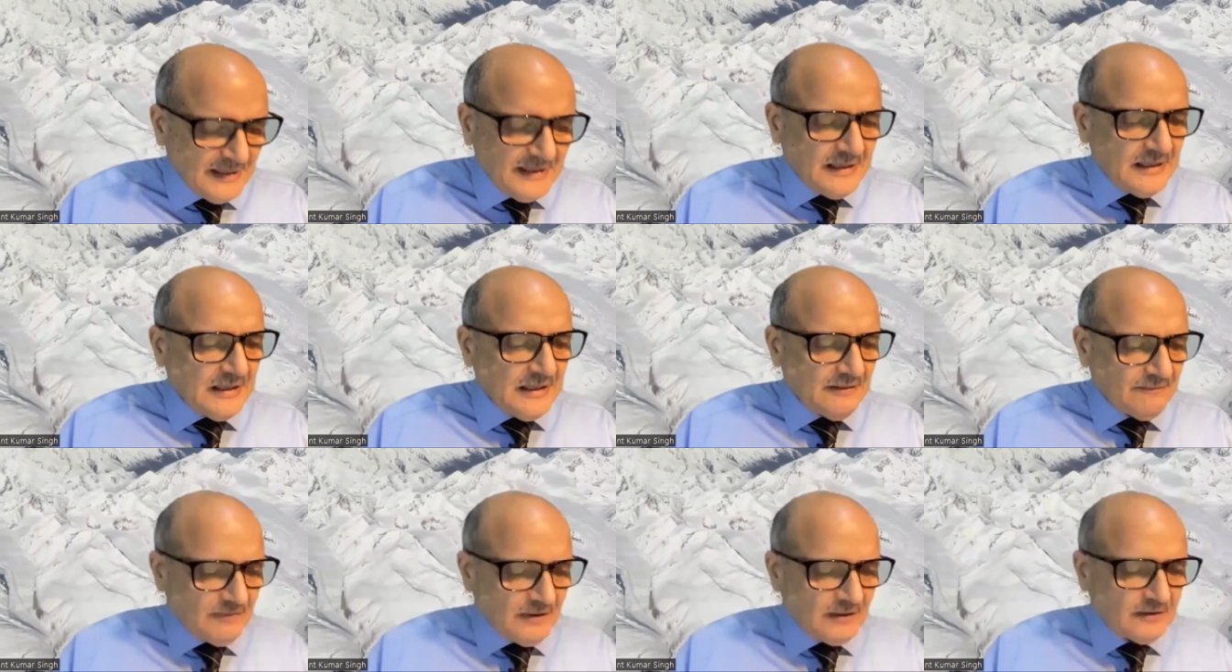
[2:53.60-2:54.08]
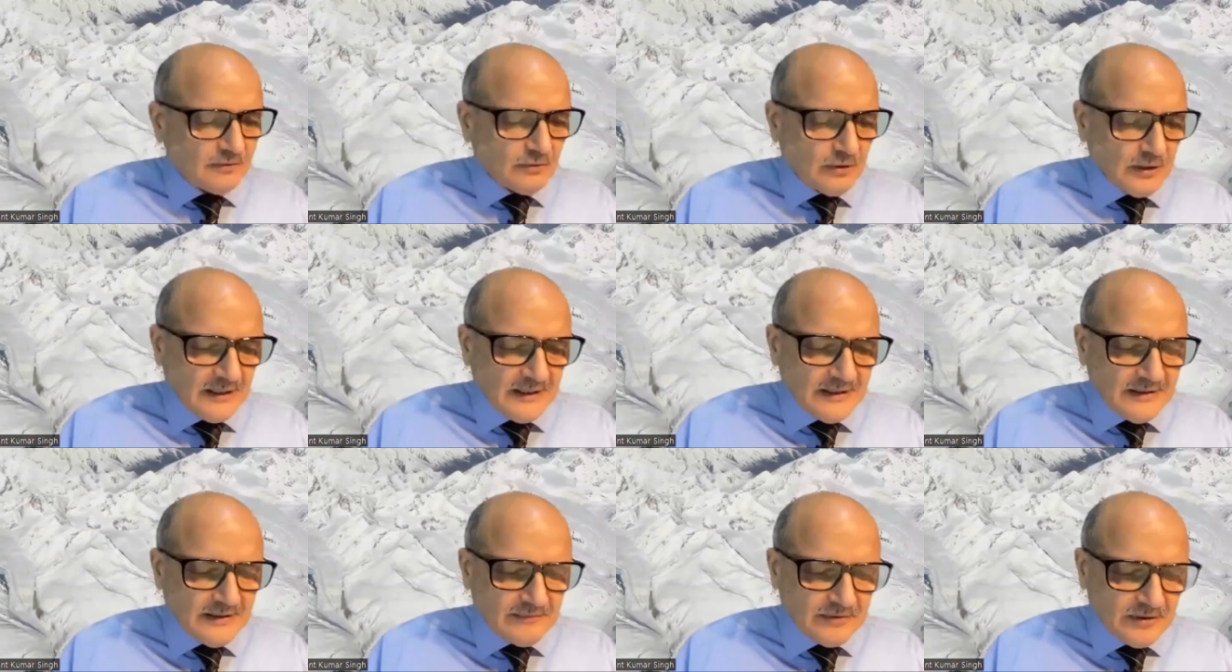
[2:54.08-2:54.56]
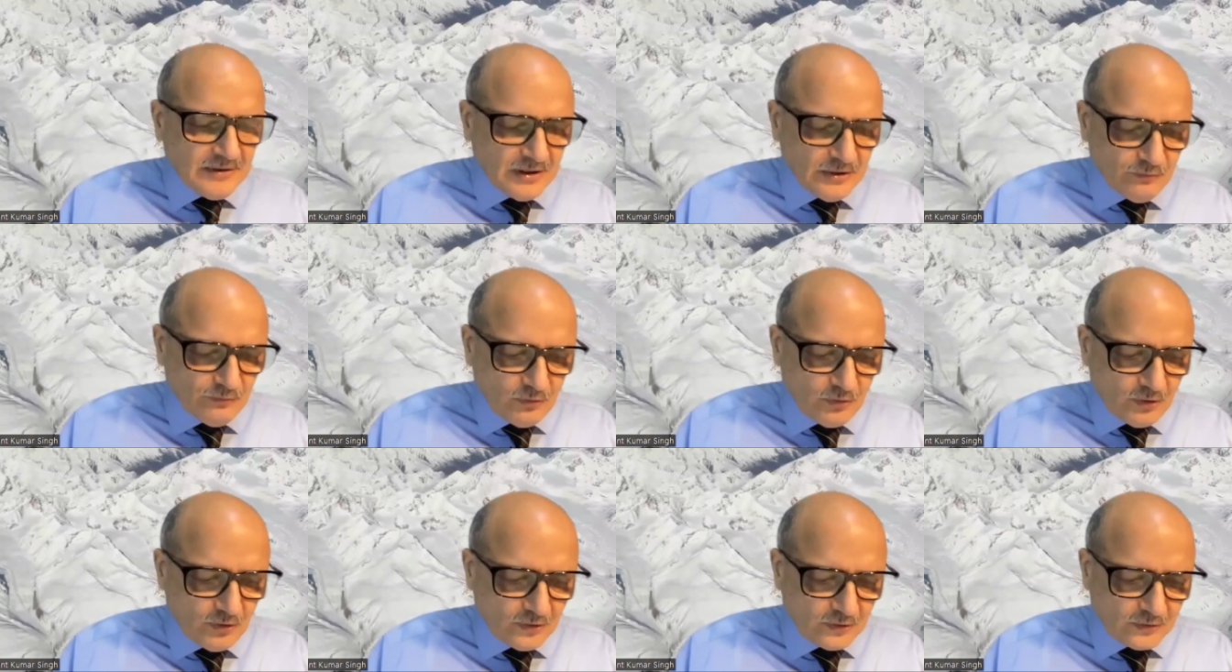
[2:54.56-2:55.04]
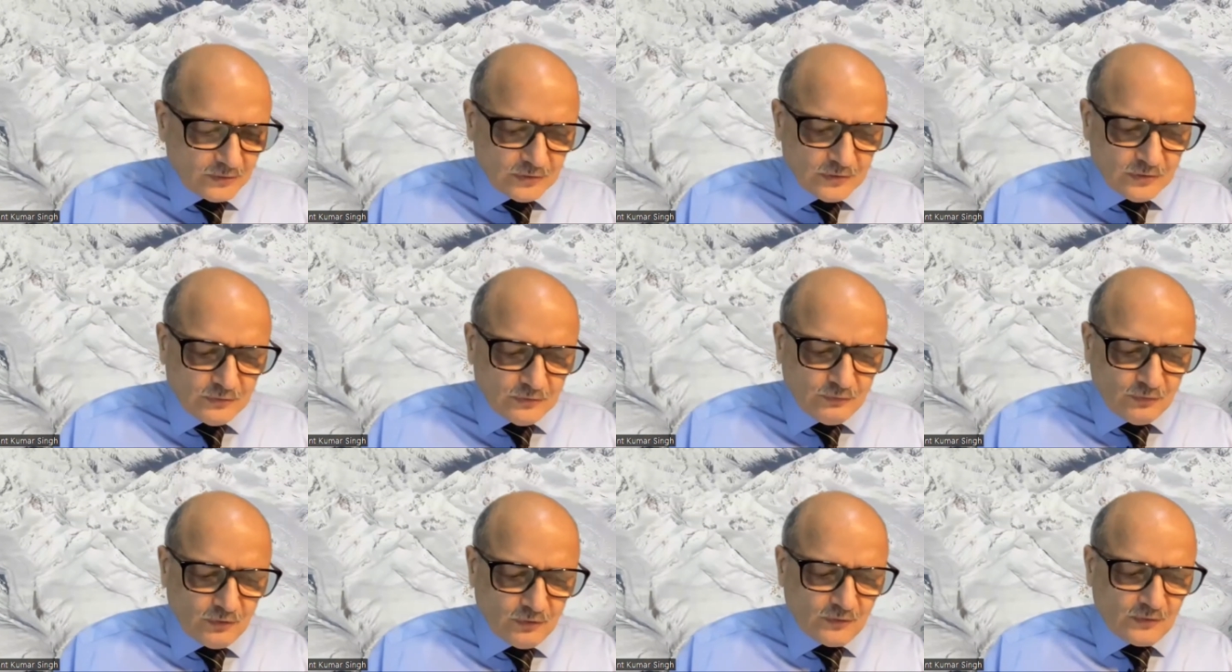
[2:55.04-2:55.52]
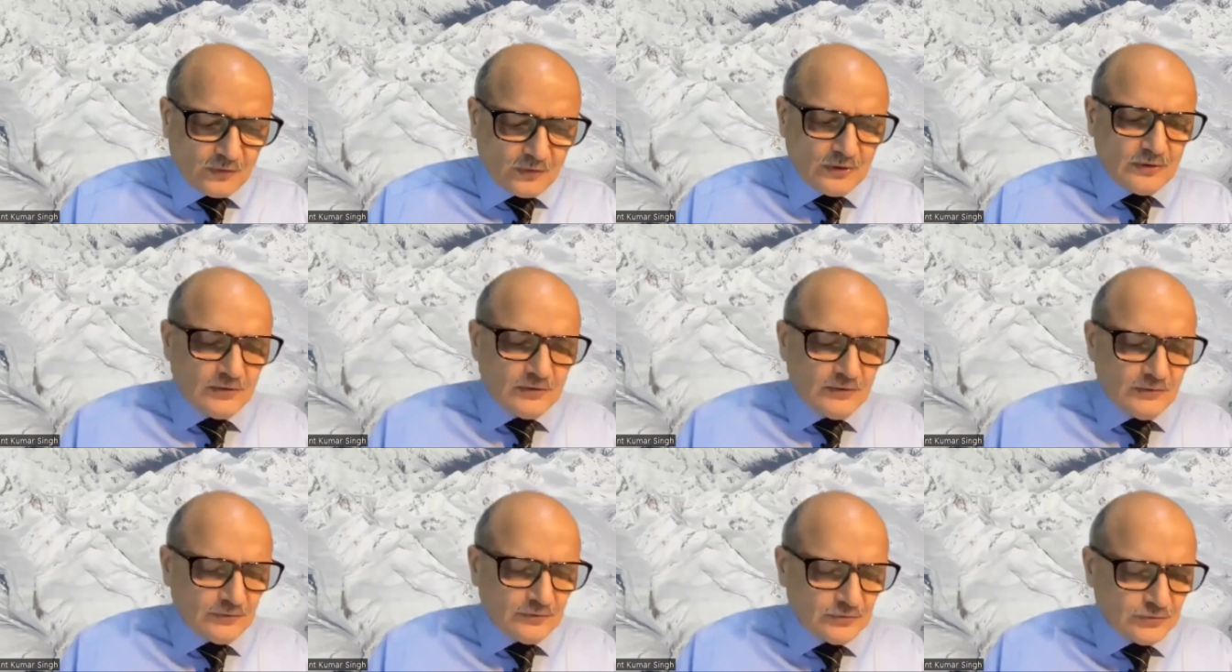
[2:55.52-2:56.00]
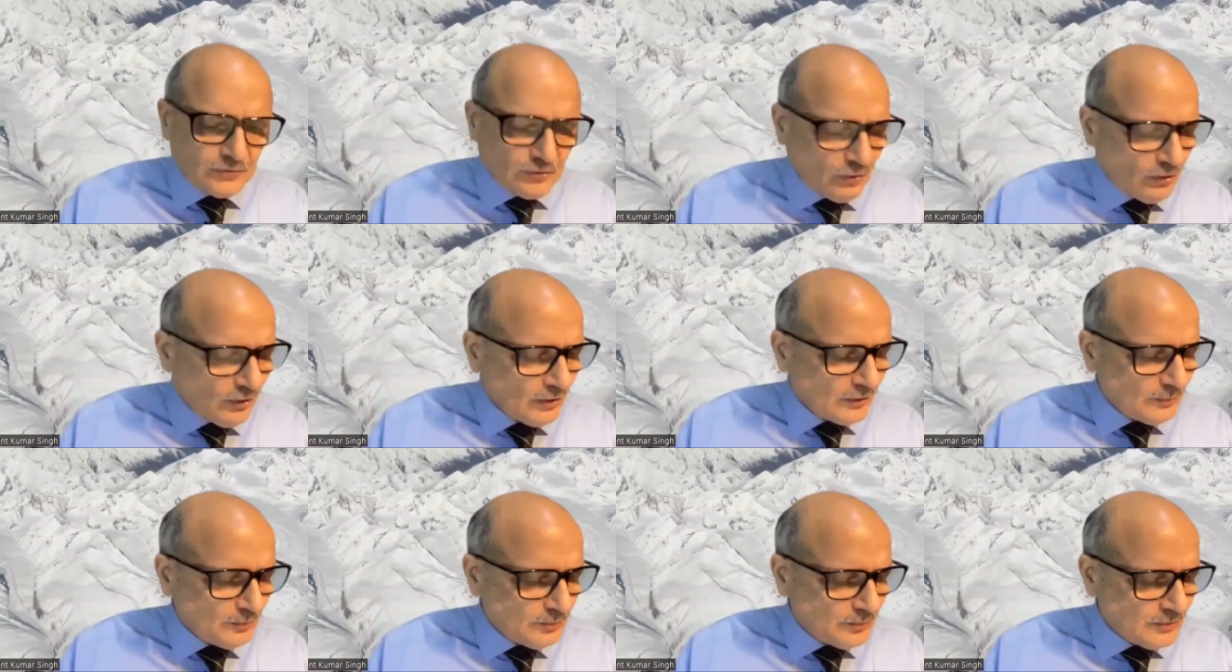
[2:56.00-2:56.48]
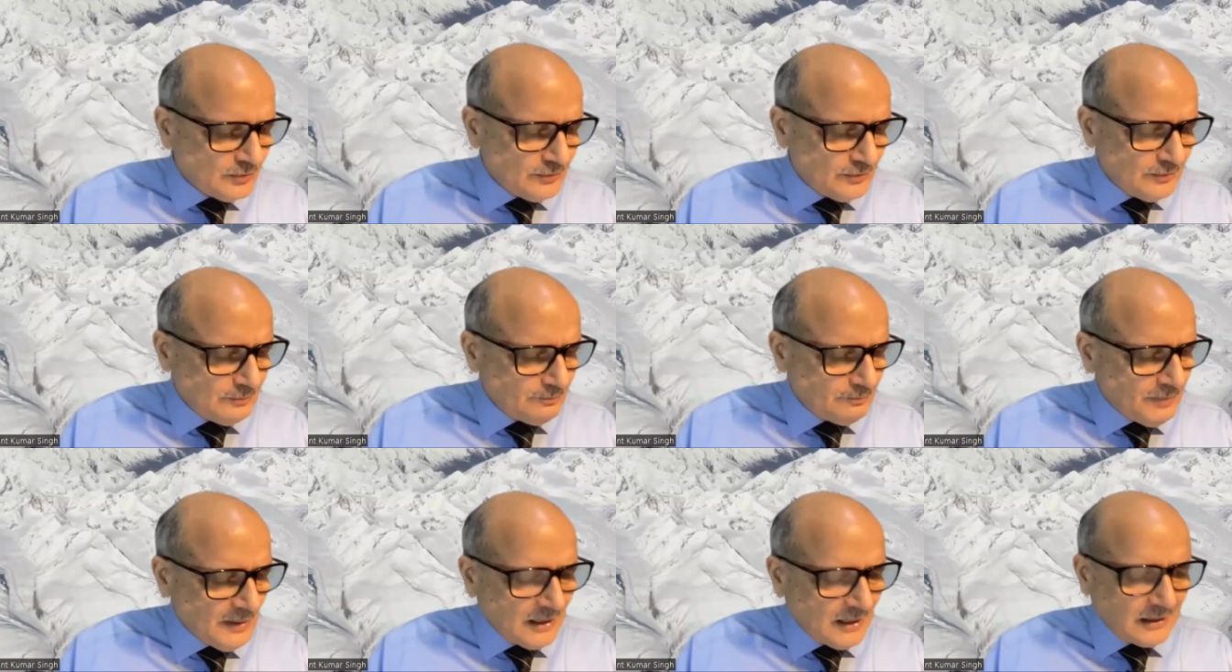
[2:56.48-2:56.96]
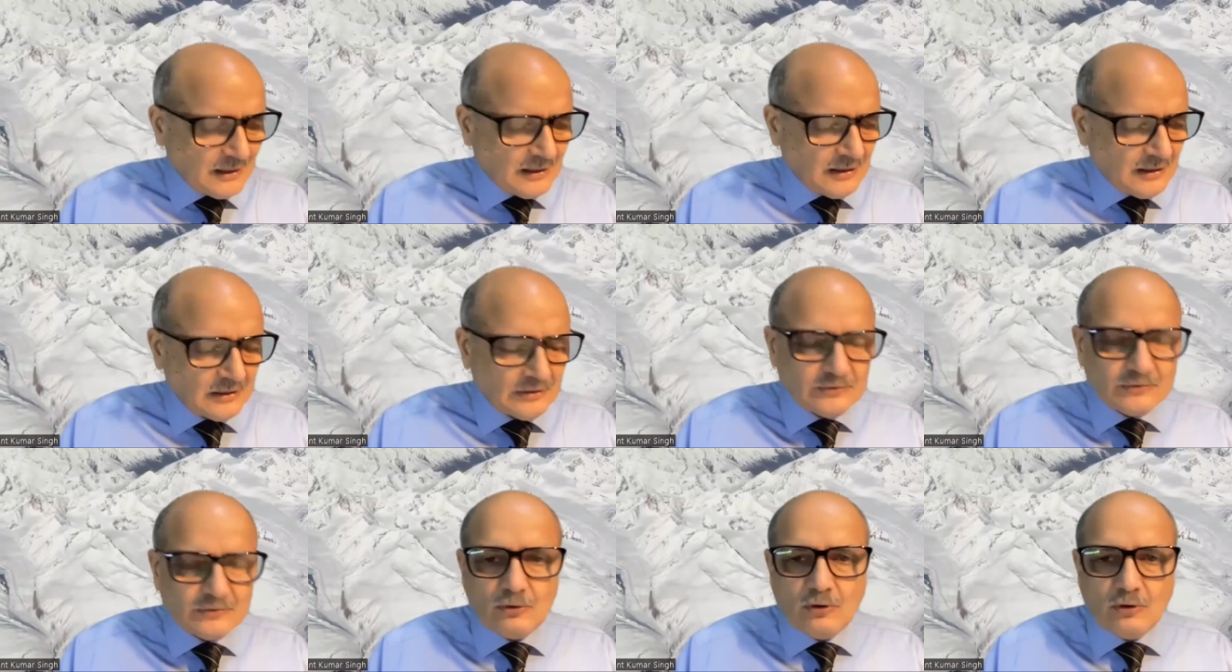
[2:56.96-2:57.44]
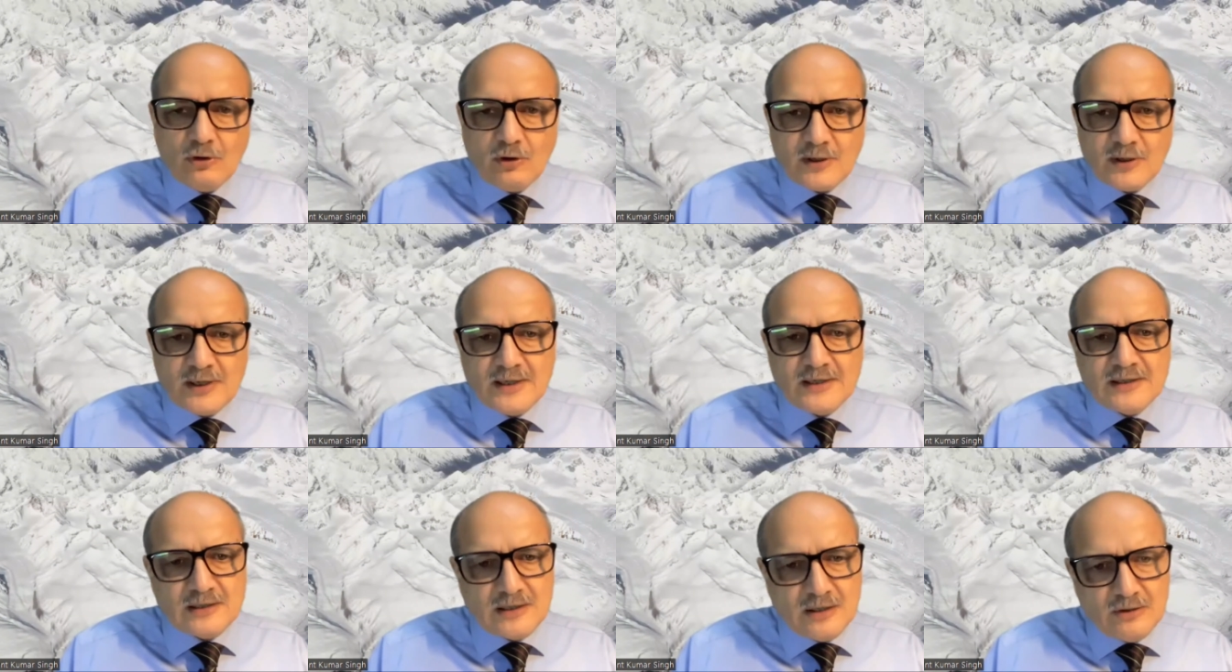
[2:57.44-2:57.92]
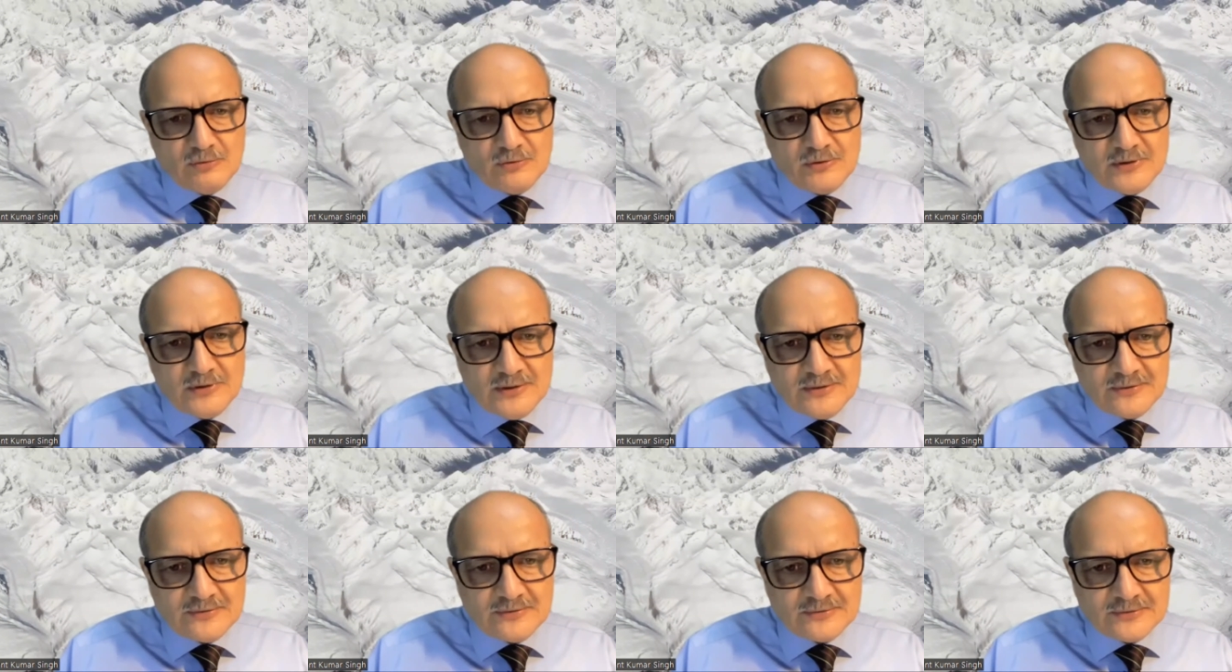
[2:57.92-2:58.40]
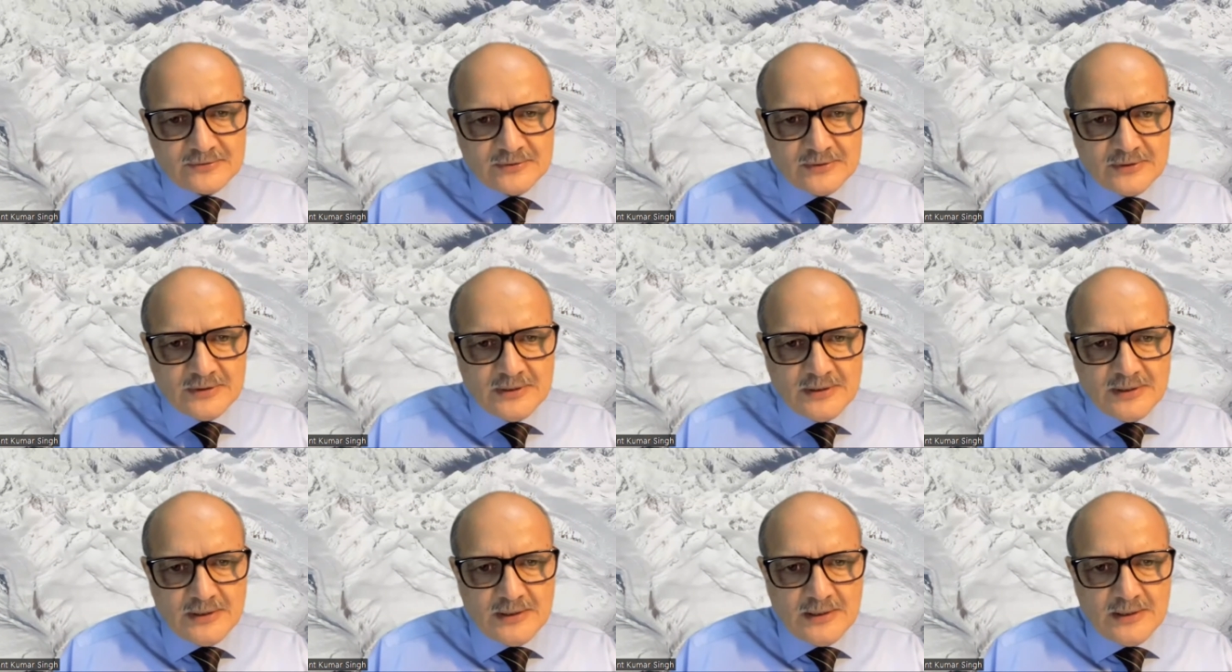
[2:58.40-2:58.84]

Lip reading: Many have won gallantry awards for short battles or encounters,